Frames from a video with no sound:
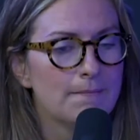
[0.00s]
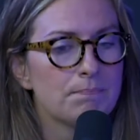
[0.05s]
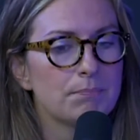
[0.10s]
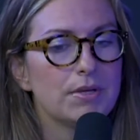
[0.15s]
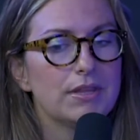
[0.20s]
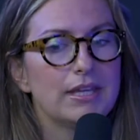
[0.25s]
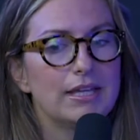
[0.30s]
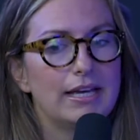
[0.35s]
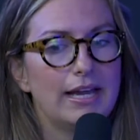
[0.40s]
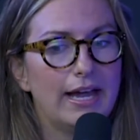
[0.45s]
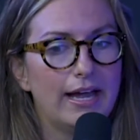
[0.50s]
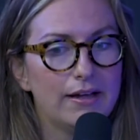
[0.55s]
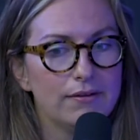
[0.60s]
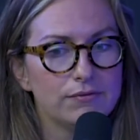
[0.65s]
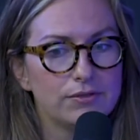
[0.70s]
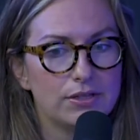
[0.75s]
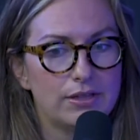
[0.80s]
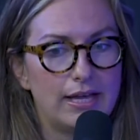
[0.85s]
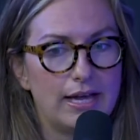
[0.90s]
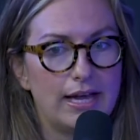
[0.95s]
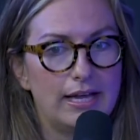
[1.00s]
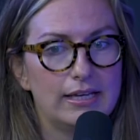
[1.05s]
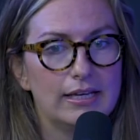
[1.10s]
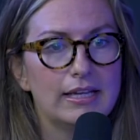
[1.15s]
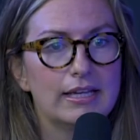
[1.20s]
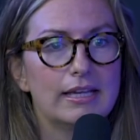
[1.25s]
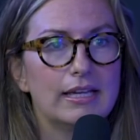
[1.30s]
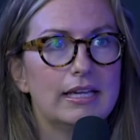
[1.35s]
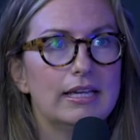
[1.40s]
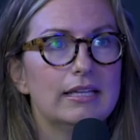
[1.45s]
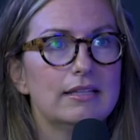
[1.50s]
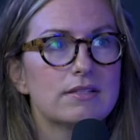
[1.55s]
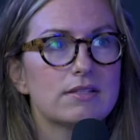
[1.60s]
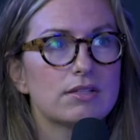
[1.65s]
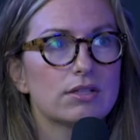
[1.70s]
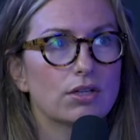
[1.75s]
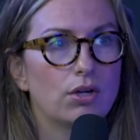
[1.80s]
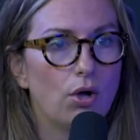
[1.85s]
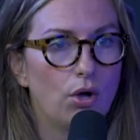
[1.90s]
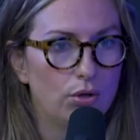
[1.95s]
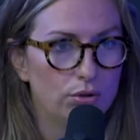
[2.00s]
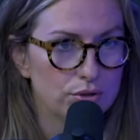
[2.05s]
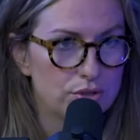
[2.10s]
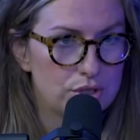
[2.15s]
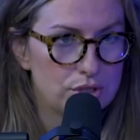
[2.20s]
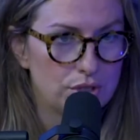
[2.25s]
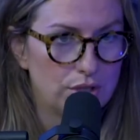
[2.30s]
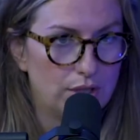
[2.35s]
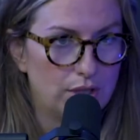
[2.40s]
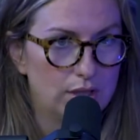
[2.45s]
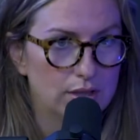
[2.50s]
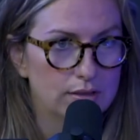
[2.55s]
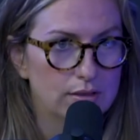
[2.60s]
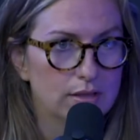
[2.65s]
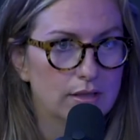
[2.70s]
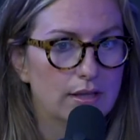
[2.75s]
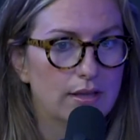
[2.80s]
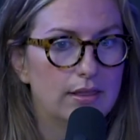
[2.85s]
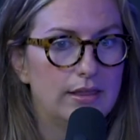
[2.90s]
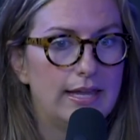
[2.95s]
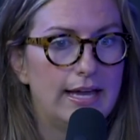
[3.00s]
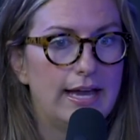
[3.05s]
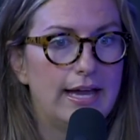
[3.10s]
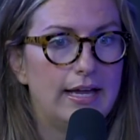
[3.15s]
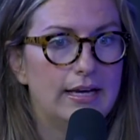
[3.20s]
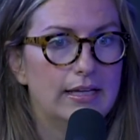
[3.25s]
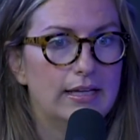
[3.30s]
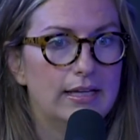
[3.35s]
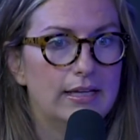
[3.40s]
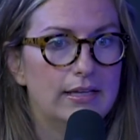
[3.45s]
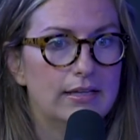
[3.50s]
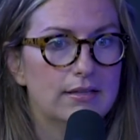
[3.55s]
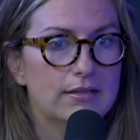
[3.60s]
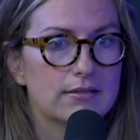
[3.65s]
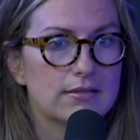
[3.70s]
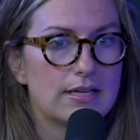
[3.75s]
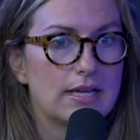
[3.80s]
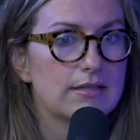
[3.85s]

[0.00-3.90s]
But then after that, it's culture that is,